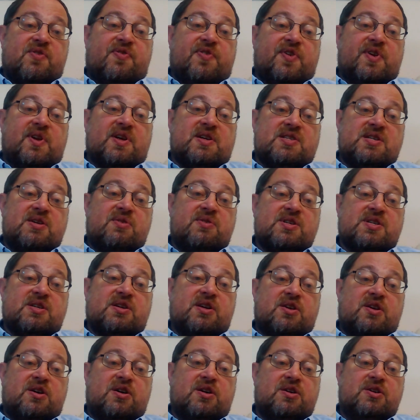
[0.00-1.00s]
if the Nazir is
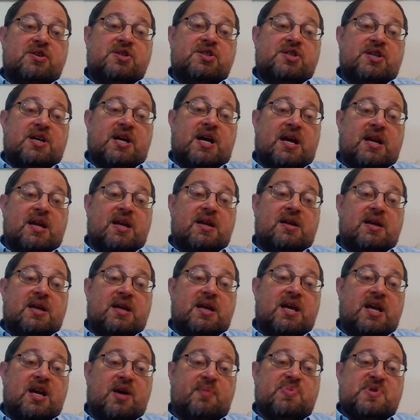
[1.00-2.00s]
Kadosh and
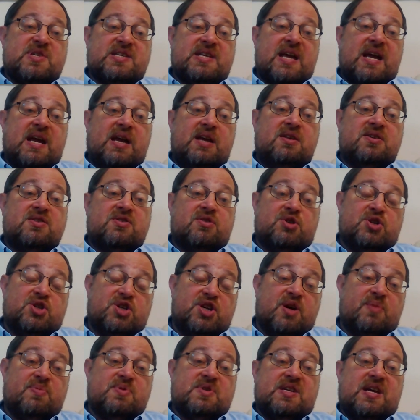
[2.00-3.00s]
he abstains or
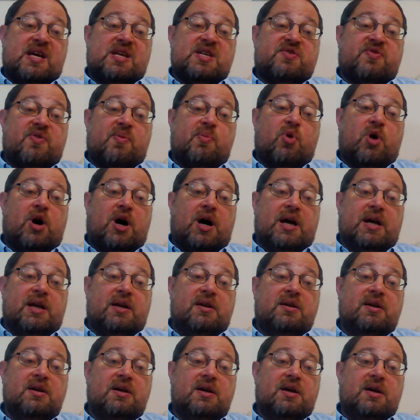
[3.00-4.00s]
she abstains from
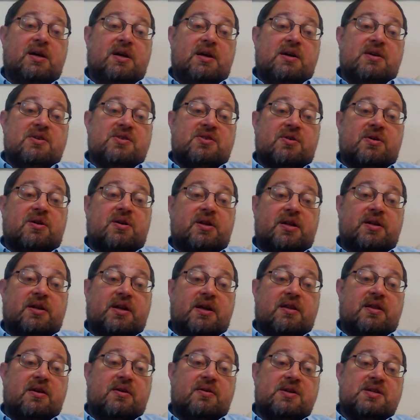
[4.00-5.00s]
wine, so
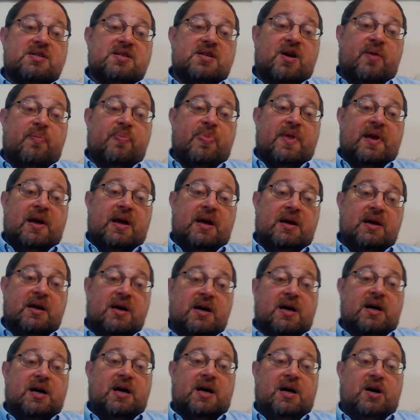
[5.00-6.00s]
clearly there is something
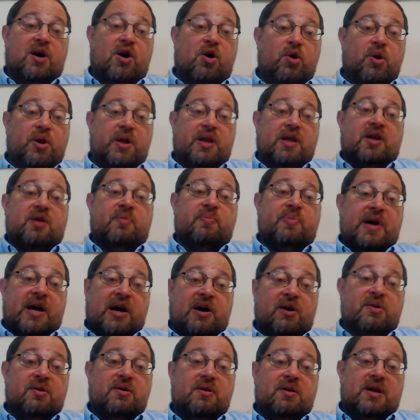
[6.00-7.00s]
holy
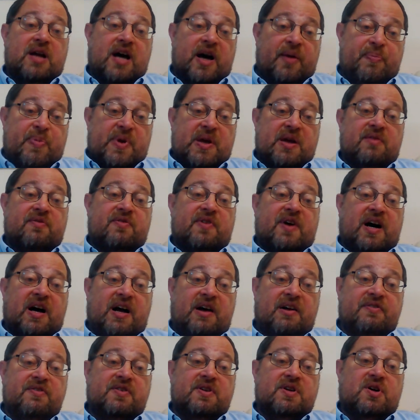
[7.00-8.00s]
about not being
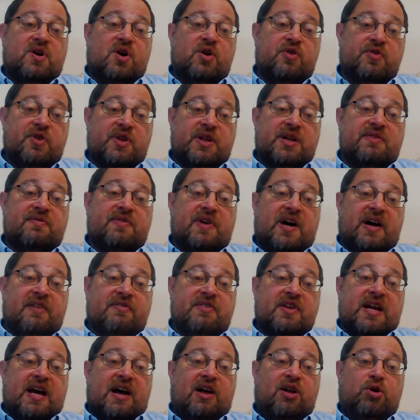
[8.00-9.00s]
involved, overly
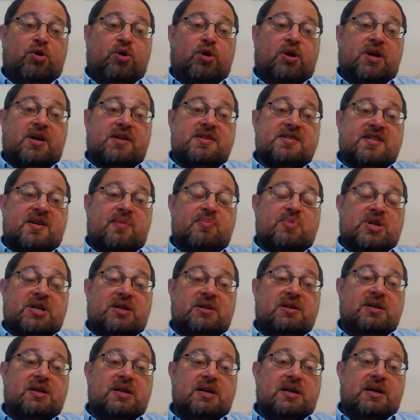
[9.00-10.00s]
involved in alcohol consumption.
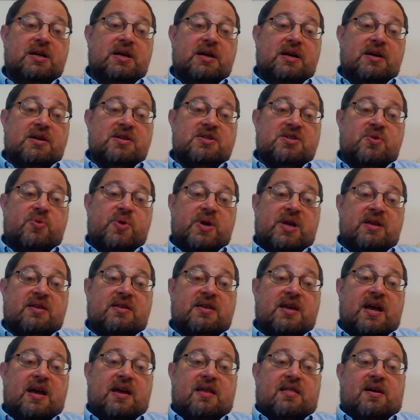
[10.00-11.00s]
So we
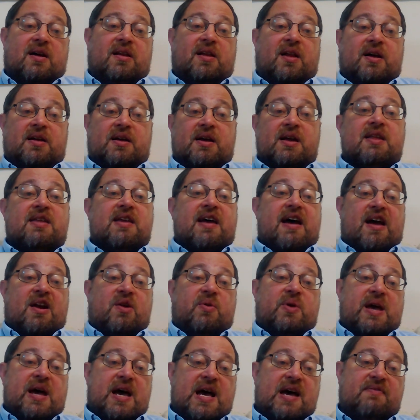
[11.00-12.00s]
could take the halachic data
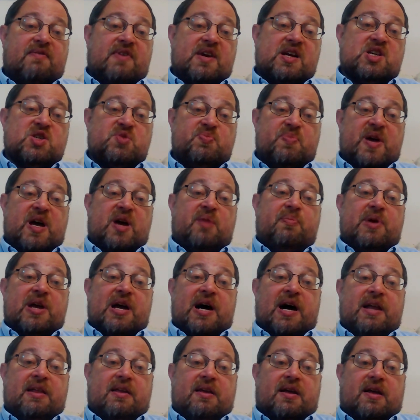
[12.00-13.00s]
we have and expand
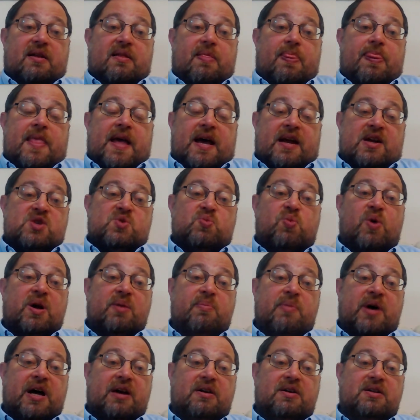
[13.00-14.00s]
beyond it. That is
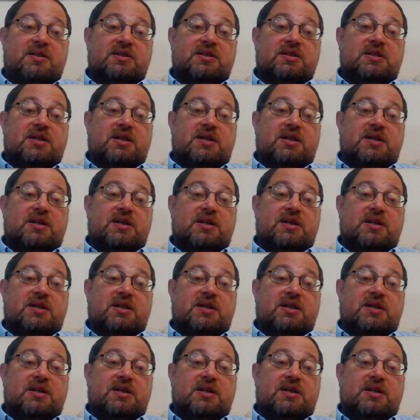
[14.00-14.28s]
one model.